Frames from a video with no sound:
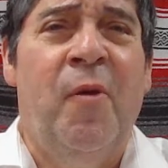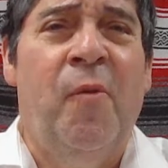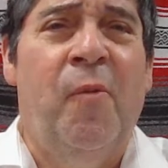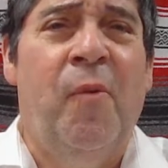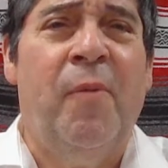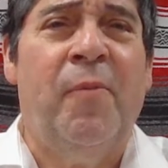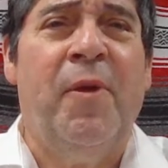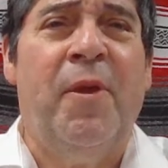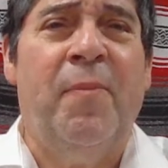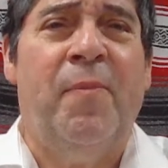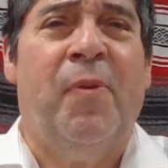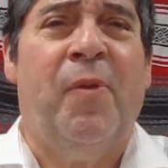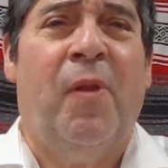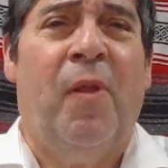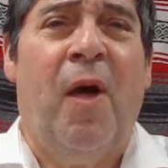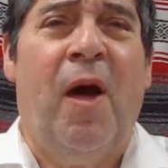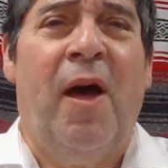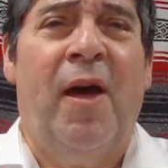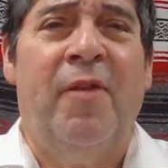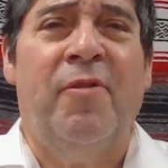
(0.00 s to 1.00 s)
when we
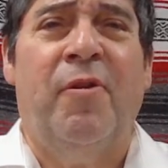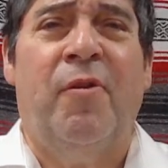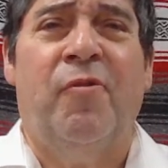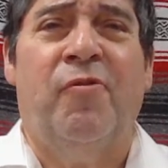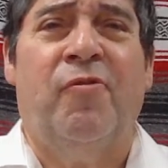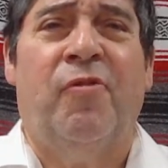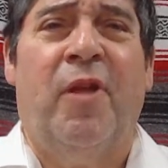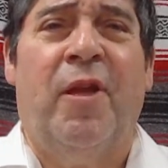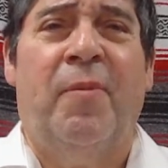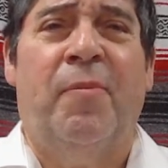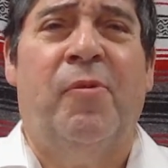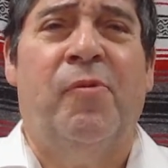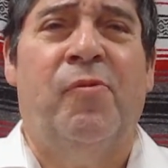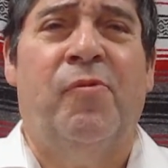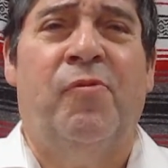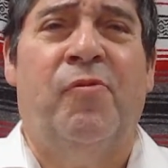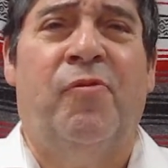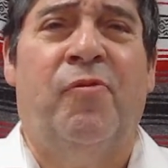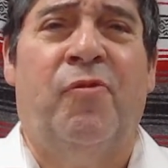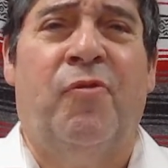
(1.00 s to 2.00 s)
apply those
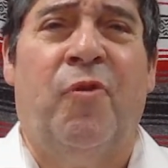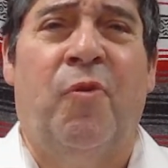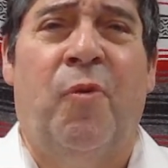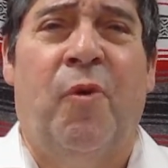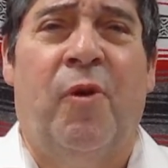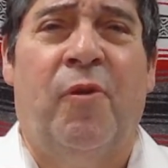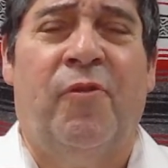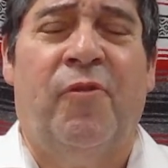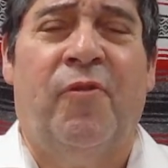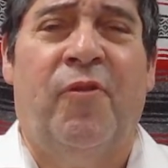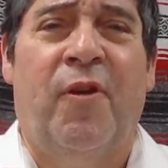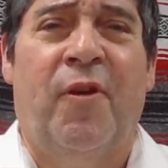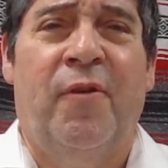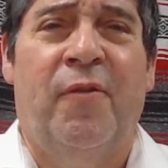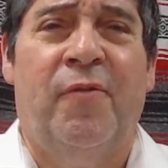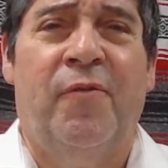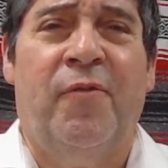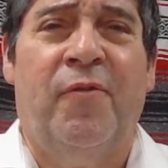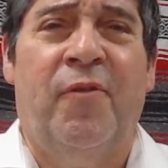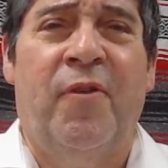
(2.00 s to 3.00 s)
labels to
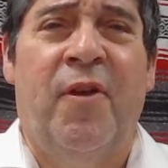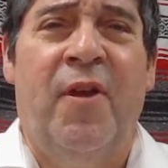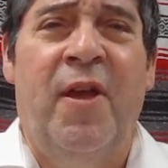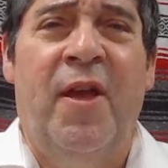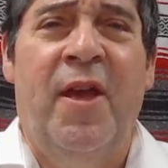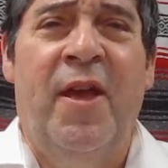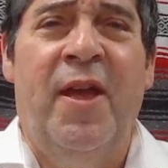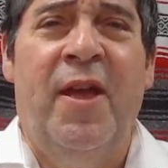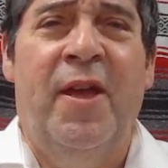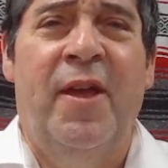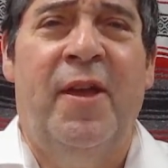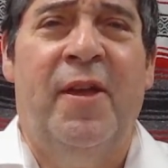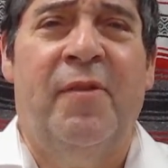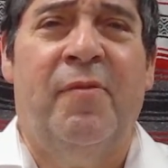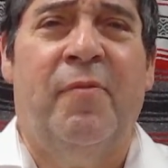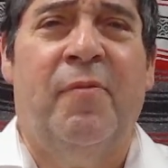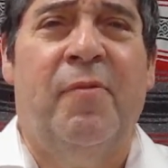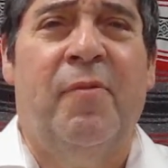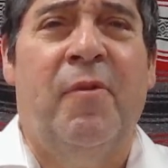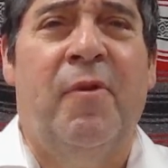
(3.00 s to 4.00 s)
ourselves,
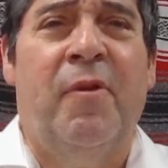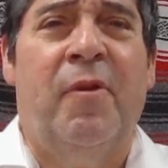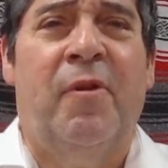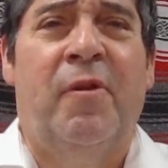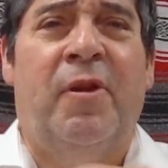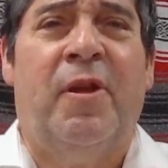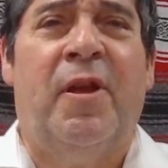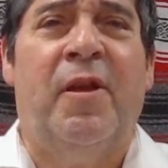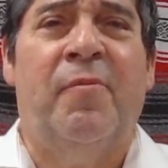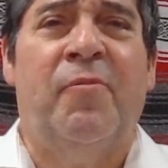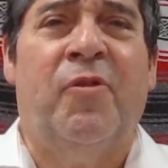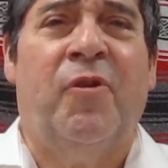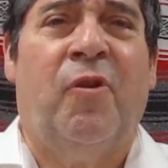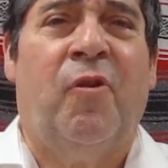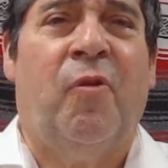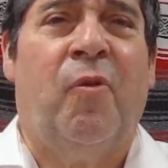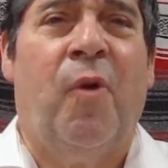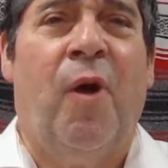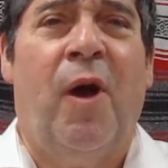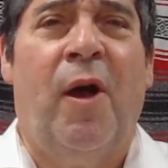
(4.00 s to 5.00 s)
it it comes
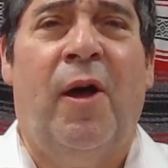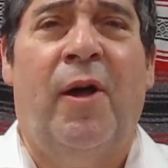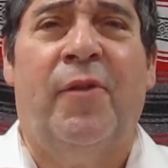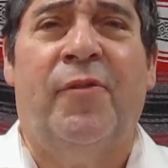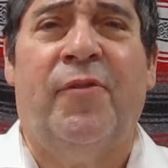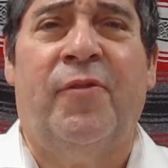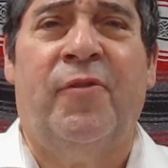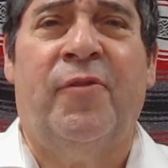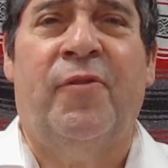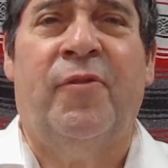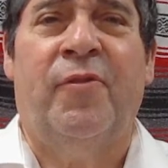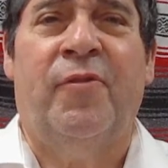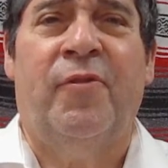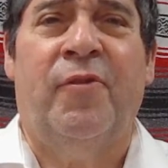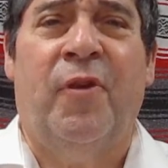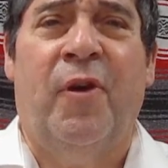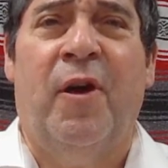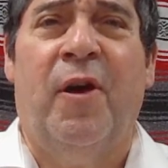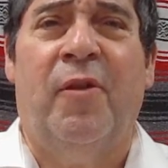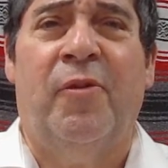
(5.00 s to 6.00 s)
across
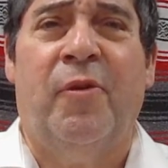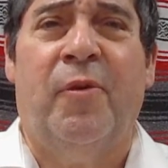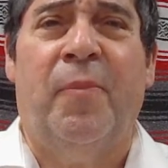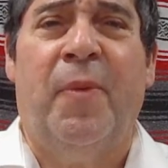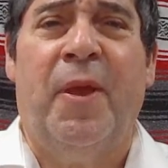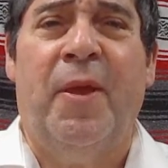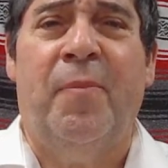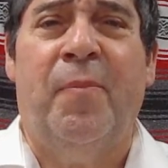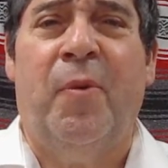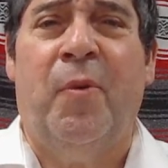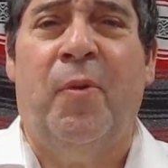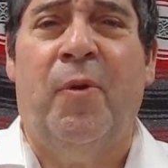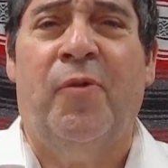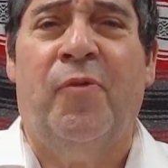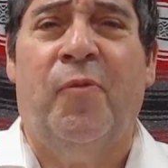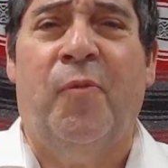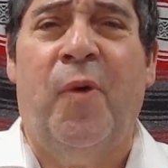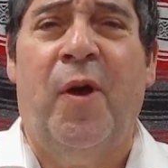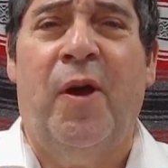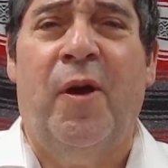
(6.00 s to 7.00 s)
to other people
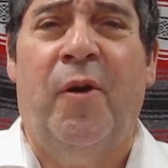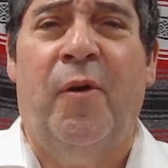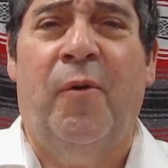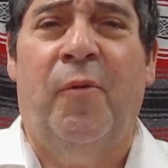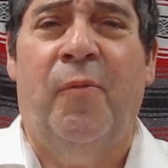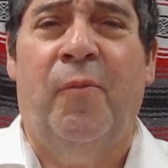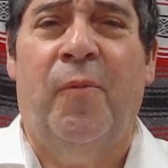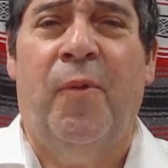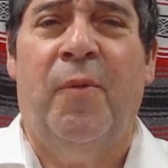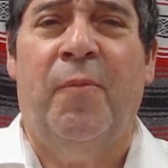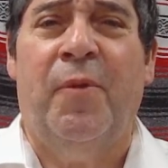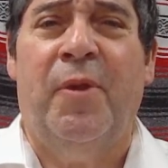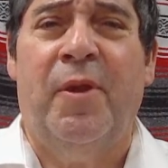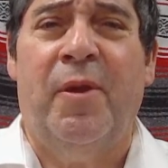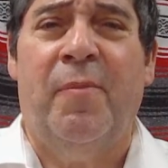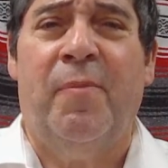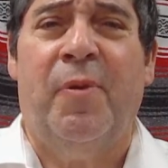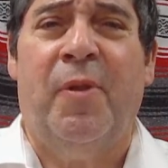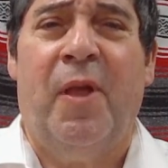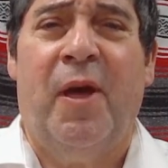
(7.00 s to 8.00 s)
as well when we
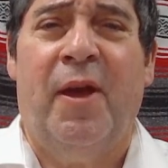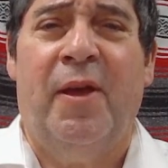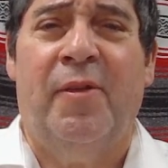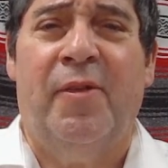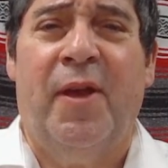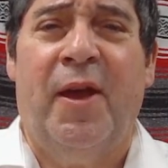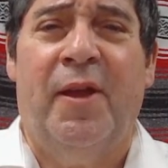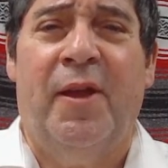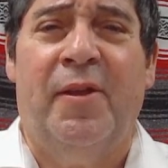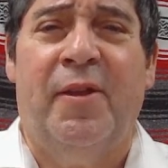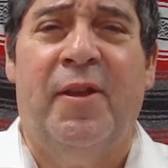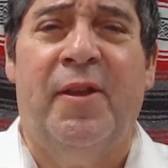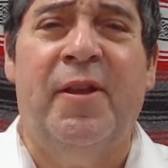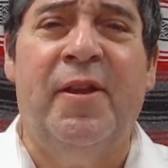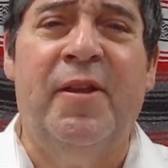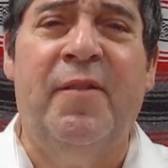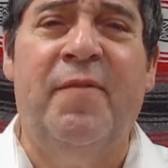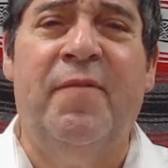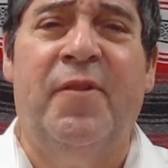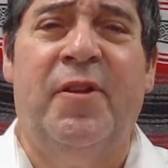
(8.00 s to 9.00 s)
apply that, and
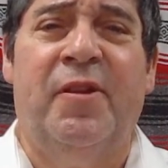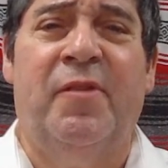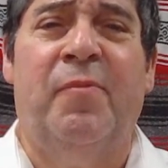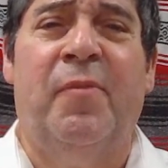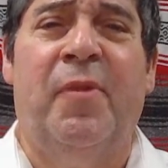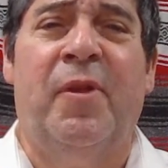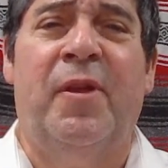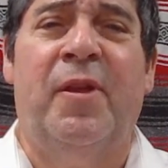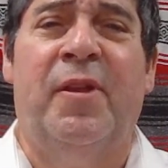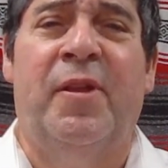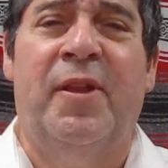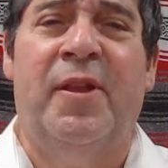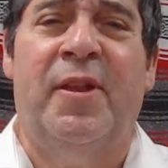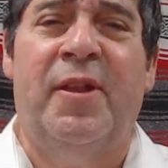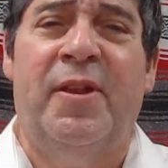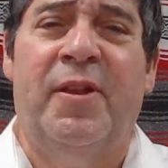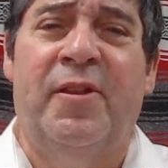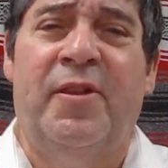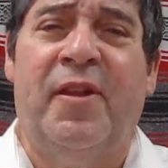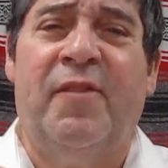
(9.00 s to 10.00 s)

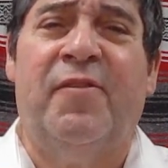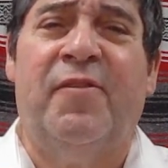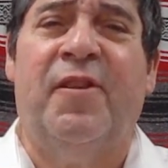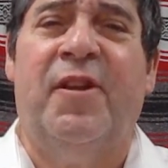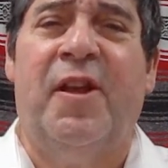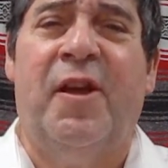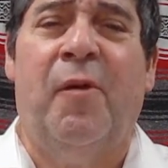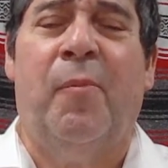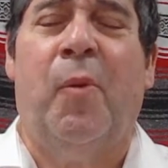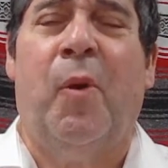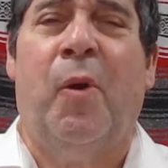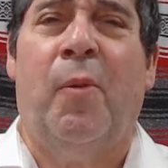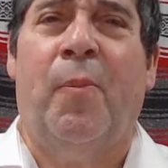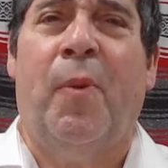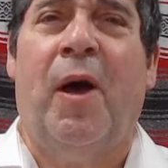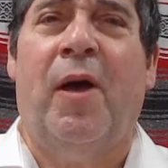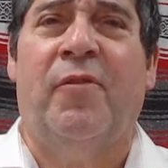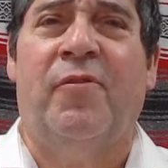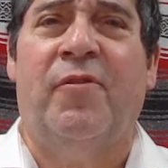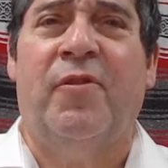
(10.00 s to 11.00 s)
it doesn't help our
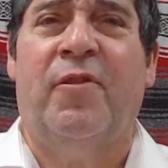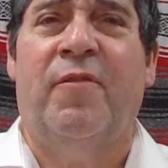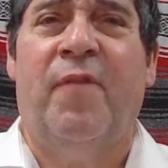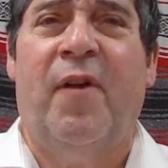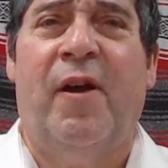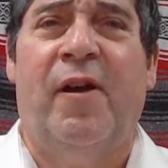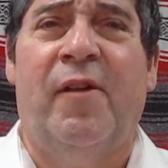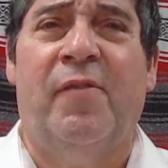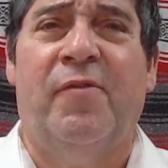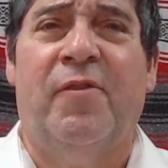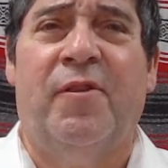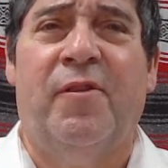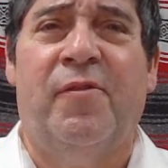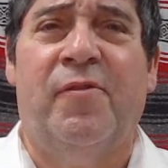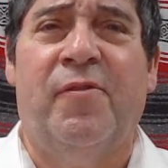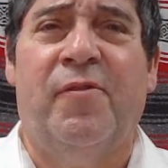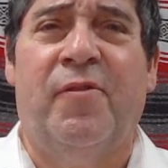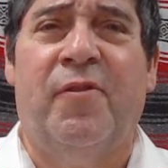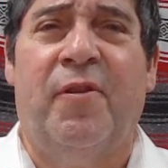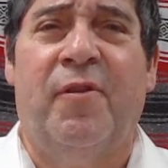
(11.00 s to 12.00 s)
positive vibes in
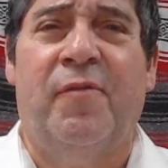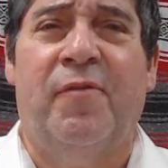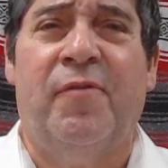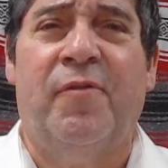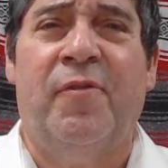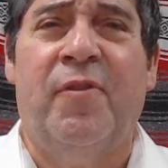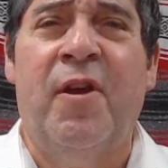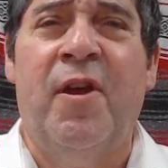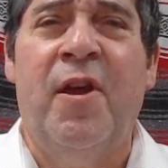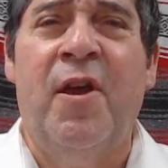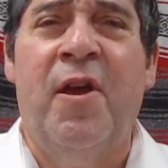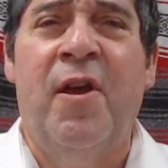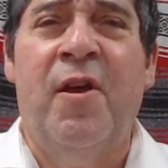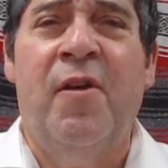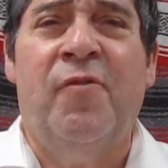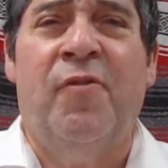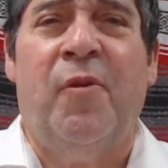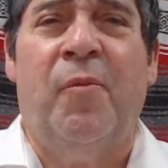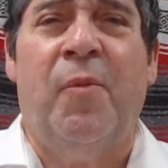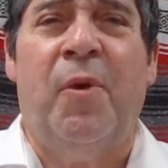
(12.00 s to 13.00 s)
ourselves.
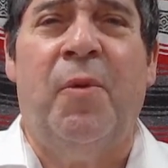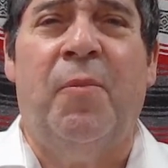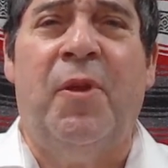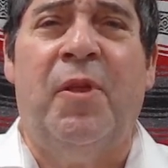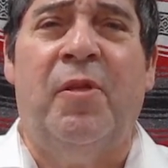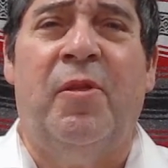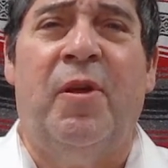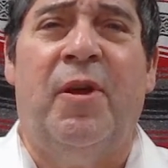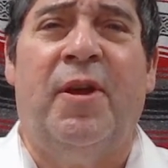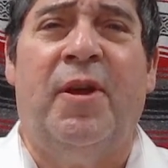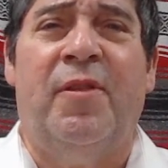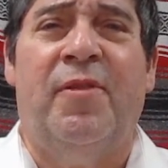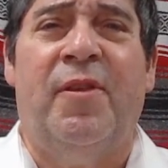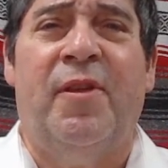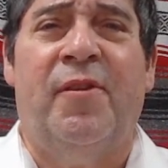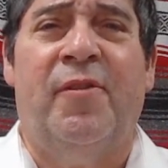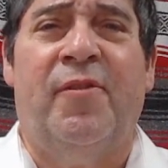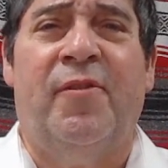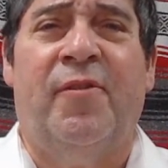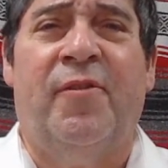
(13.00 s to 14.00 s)
So when we look at
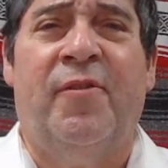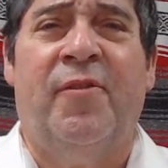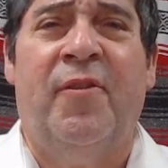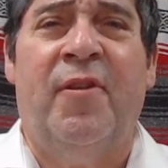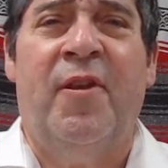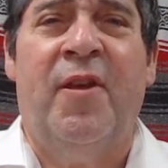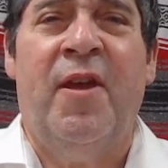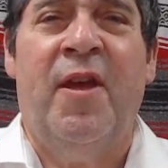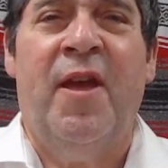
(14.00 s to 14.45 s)
this,